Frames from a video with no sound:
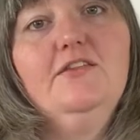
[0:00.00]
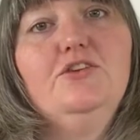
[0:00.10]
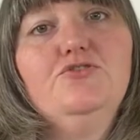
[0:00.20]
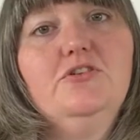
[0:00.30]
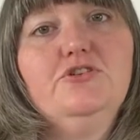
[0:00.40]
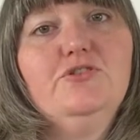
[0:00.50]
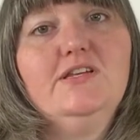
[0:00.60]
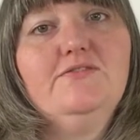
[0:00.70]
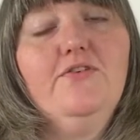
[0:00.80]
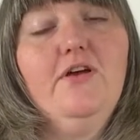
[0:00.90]
than trying to
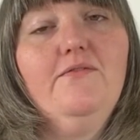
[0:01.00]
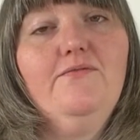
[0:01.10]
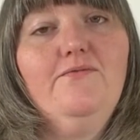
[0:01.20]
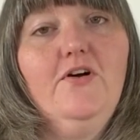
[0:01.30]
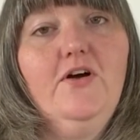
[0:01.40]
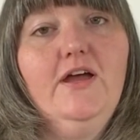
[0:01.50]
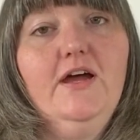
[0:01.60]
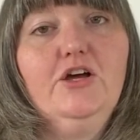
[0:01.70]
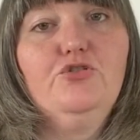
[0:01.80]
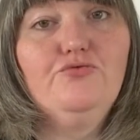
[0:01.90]
transfer it
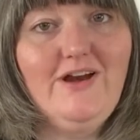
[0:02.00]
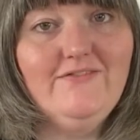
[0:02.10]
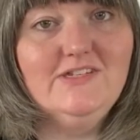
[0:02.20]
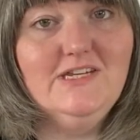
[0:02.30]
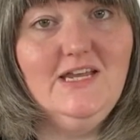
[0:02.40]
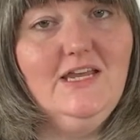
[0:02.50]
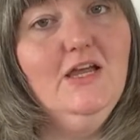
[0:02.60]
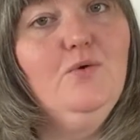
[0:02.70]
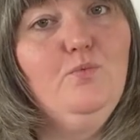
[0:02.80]
via gravity